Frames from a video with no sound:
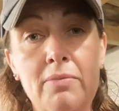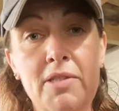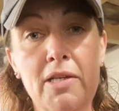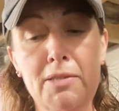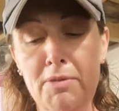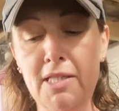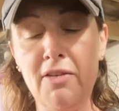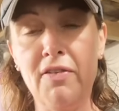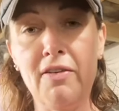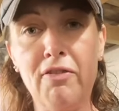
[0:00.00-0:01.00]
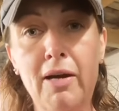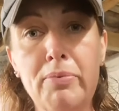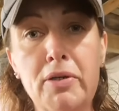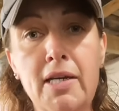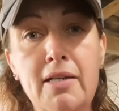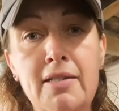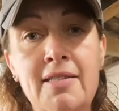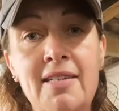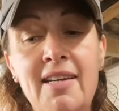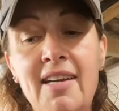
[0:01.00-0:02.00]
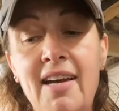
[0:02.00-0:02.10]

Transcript: so it's specific for our products.